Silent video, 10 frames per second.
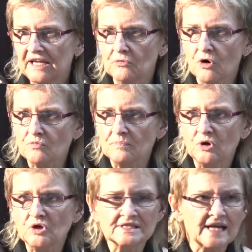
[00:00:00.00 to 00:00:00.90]
He wrote
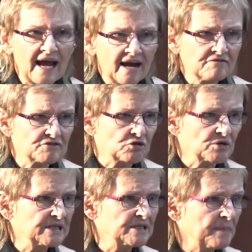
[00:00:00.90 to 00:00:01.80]
books
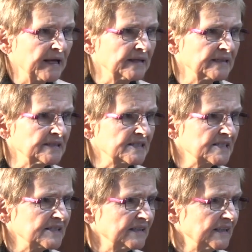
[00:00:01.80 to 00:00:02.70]
after
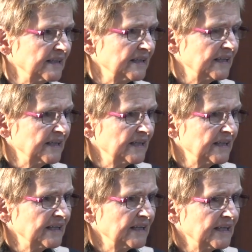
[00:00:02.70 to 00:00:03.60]
independence
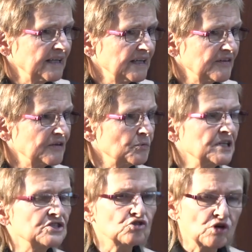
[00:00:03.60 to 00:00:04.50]
that we
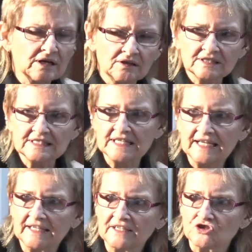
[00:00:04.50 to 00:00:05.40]
struggled to
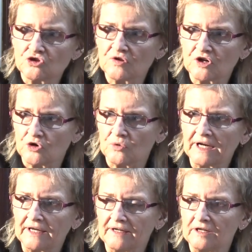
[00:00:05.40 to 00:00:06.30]
get into the
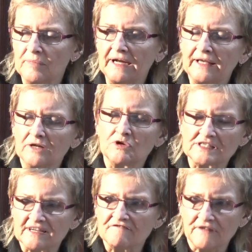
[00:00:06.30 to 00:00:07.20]
curriculum, and he
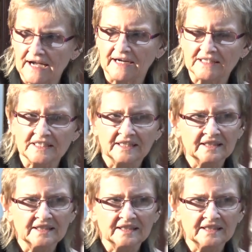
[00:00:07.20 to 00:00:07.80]
was in fact